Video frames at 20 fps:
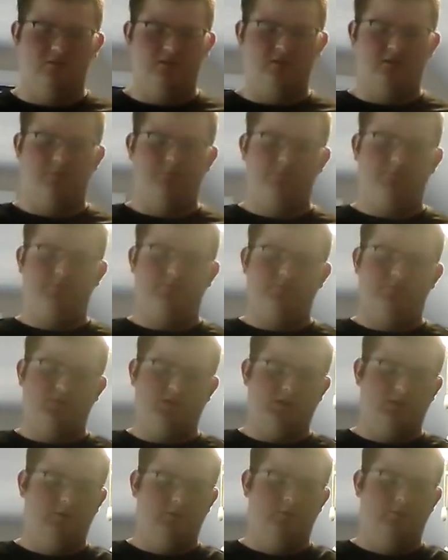It's a
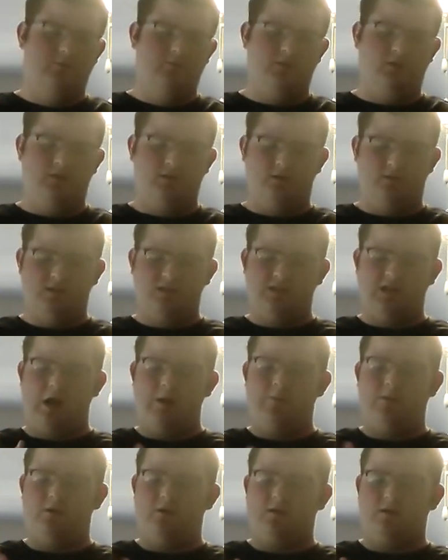tube with a
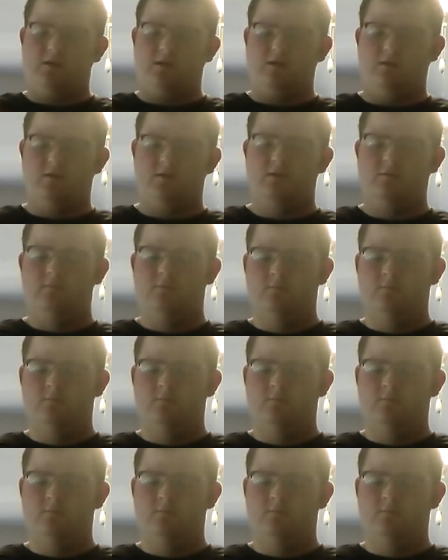stopper at the end.